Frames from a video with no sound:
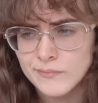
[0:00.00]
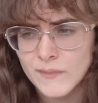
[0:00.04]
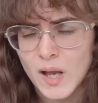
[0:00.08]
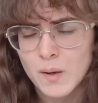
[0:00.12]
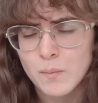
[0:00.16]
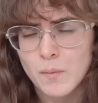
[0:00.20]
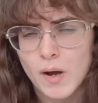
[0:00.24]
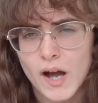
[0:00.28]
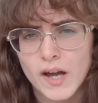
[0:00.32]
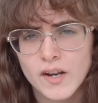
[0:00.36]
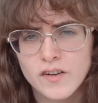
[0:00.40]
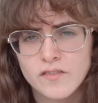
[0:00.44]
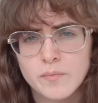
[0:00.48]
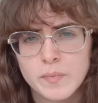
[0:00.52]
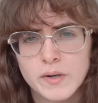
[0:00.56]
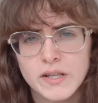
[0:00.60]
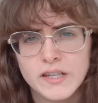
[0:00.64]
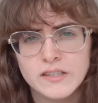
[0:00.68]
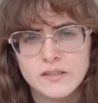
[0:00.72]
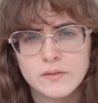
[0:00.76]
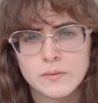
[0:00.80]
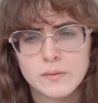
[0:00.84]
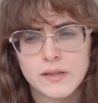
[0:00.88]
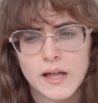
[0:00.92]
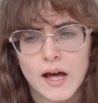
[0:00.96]
I'm kind of
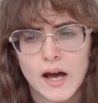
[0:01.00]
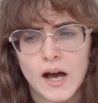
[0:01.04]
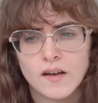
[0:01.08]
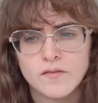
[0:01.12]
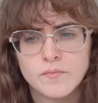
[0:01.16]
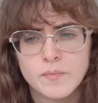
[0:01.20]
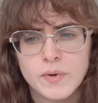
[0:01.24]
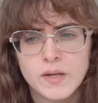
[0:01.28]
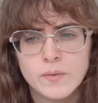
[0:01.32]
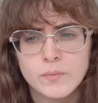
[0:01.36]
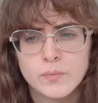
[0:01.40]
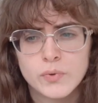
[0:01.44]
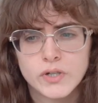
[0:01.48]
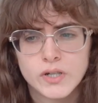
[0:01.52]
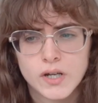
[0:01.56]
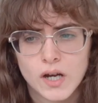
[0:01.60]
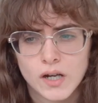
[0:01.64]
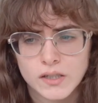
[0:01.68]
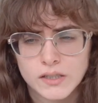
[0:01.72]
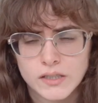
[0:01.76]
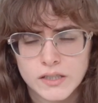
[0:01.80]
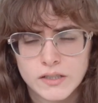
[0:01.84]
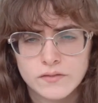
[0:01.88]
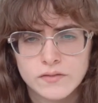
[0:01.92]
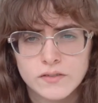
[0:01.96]
pleased with that. I've been
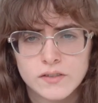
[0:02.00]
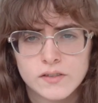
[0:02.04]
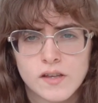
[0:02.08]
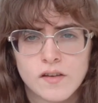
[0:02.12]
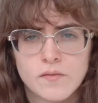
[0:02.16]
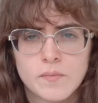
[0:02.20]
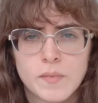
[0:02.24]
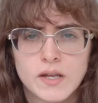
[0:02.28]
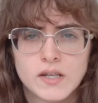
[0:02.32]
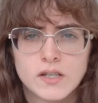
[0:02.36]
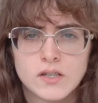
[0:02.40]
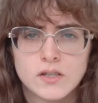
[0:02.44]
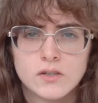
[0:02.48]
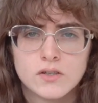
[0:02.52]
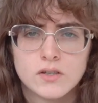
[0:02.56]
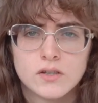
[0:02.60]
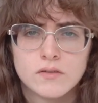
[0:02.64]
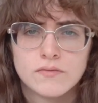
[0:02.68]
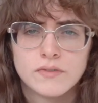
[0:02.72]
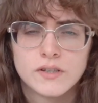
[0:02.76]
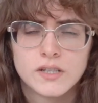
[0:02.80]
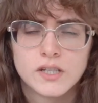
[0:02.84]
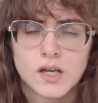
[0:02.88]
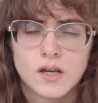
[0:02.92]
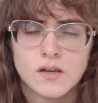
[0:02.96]
productive because I've made a
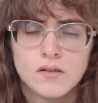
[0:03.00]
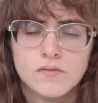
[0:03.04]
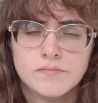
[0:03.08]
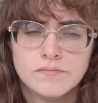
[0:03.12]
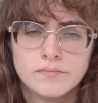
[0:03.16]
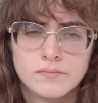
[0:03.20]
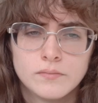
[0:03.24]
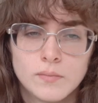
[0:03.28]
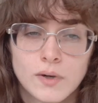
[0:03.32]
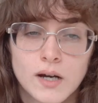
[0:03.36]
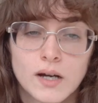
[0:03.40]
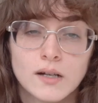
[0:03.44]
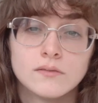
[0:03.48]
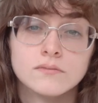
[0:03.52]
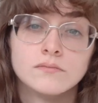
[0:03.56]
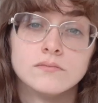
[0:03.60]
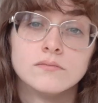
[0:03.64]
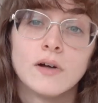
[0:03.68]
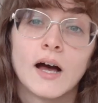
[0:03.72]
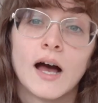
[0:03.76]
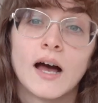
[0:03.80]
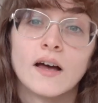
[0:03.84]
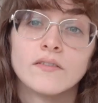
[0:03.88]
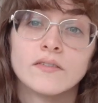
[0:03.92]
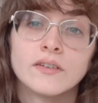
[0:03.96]
YouTube video. Well,
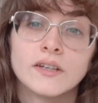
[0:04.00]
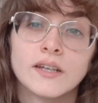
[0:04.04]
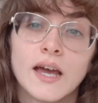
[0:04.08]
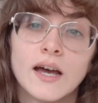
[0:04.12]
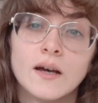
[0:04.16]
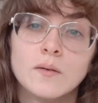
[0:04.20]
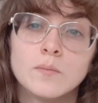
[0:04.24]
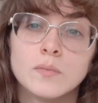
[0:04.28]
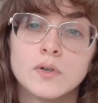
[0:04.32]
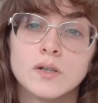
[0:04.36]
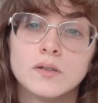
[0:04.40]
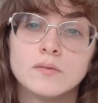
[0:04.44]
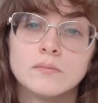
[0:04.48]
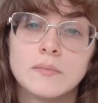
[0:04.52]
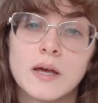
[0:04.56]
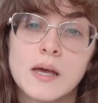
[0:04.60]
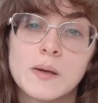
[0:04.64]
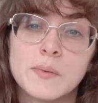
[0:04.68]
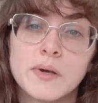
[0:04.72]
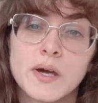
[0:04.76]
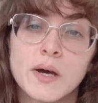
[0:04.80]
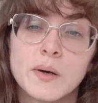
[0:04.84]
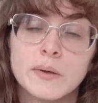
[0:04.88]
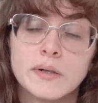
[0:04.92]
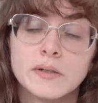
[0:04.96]
I haven't yet, but
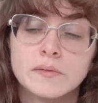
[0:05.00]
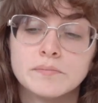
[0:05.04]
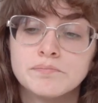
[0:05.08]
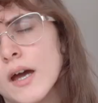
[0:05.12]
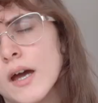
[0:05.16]
maybe I will.